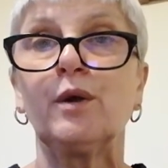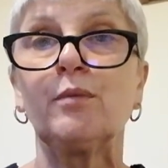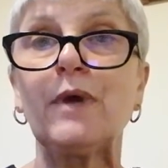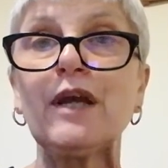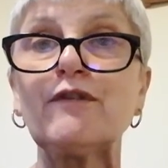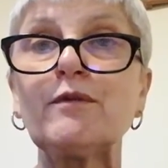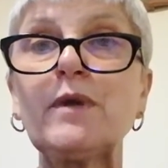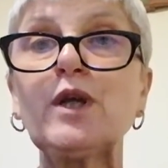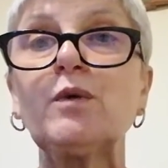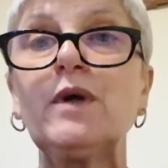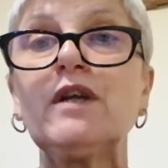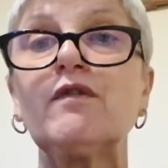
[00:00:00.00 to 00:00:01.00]
Maeve had been
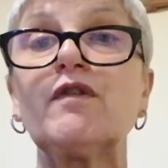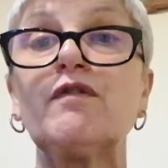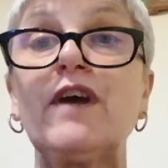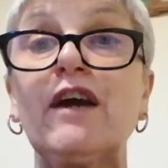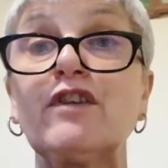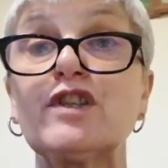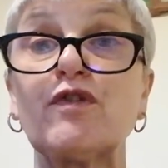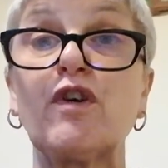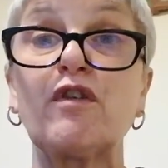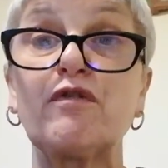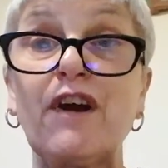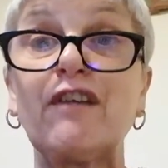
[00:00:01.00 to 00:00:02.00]
queen of the fairies for
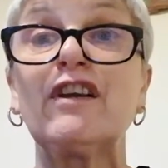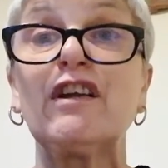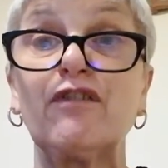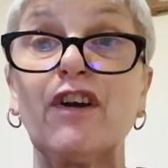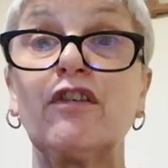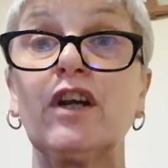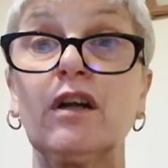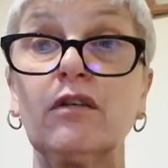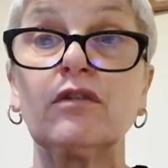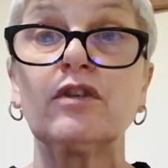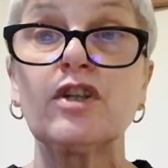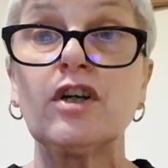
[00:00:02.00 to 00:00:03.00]
a very, very
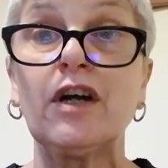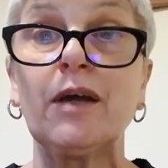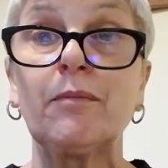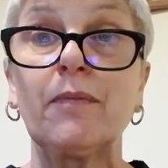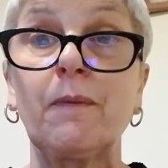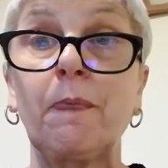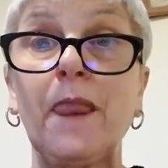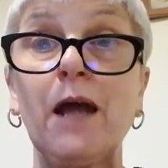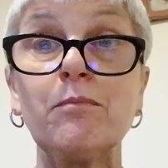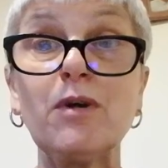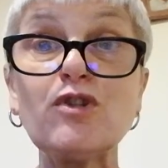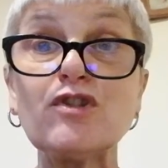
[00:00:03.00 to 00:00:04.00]
long time, and
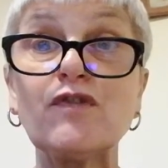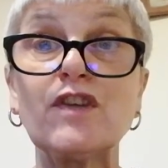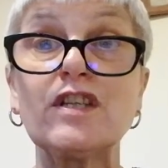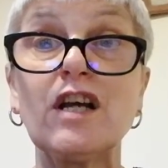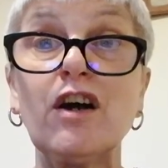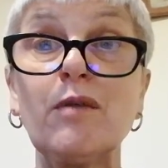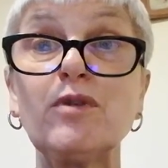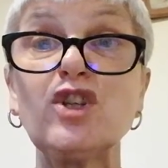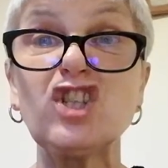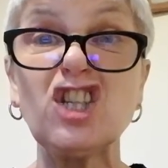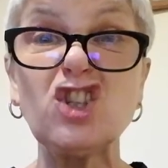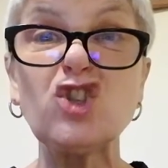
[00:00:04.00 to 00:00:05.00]
most of the time
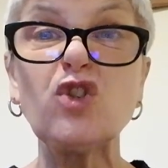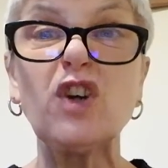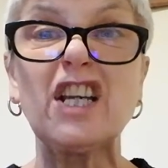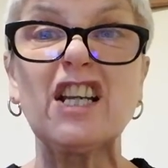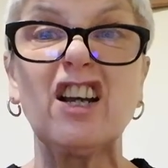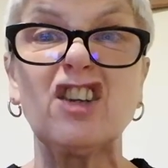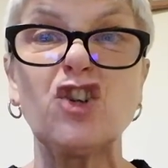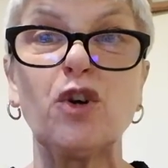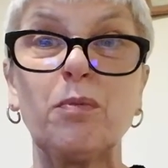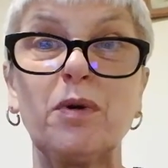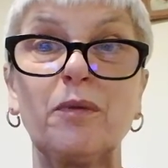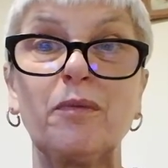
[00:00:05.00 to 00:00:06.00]
she enjoyed her
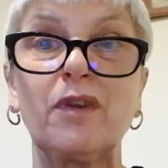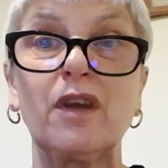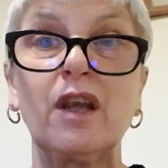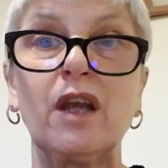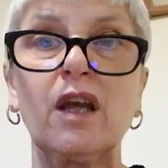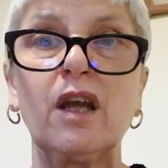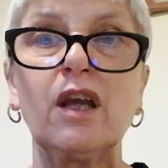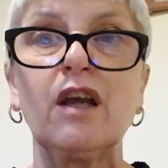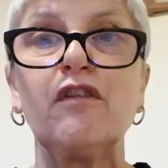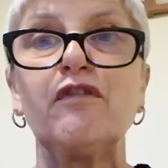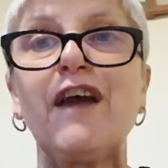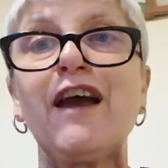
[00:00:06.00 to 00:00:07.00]
job.
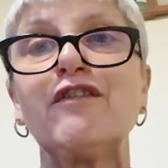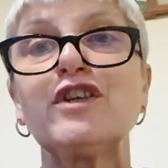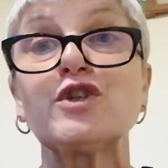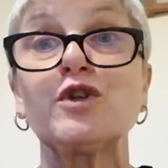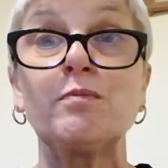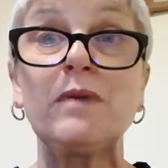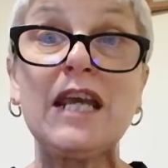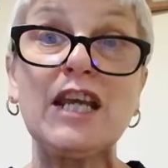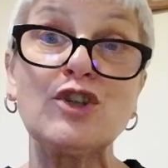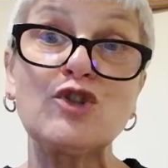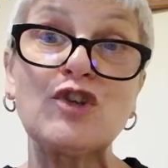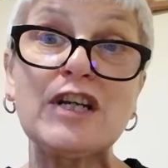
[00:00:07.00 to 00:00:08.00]
Fairies could be
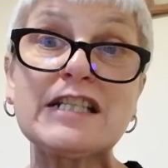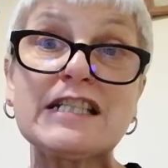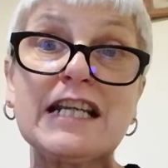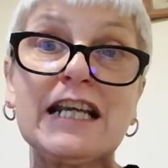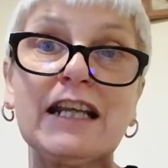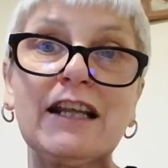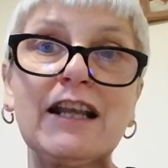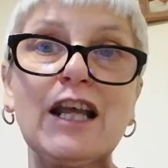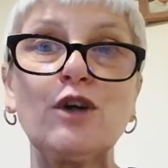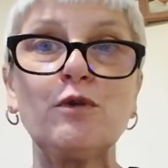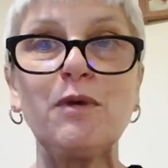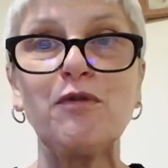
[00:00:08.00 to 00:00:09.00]
interesting, they
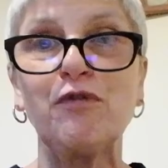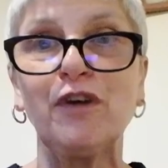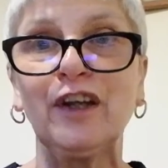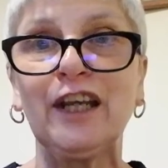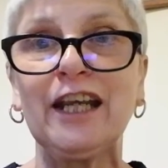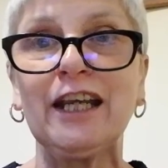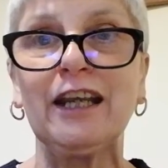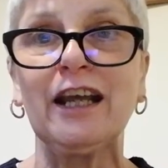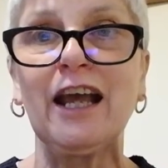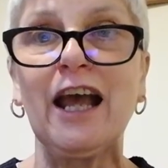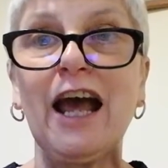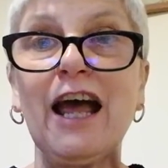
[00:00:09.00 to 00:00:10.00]
could be funny,
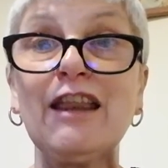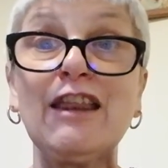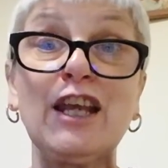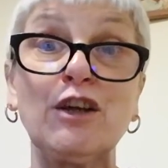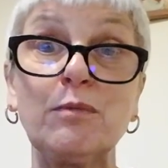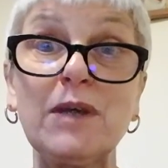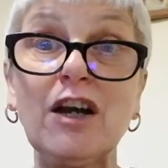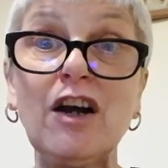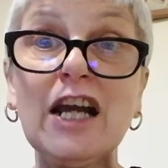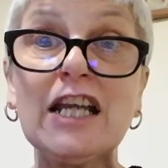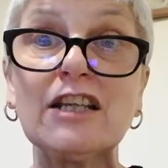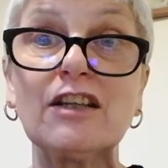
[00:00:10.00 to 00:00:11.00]
and they could be
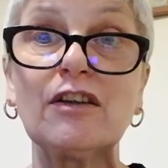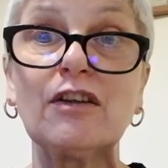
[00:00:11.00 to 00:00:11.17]
kind.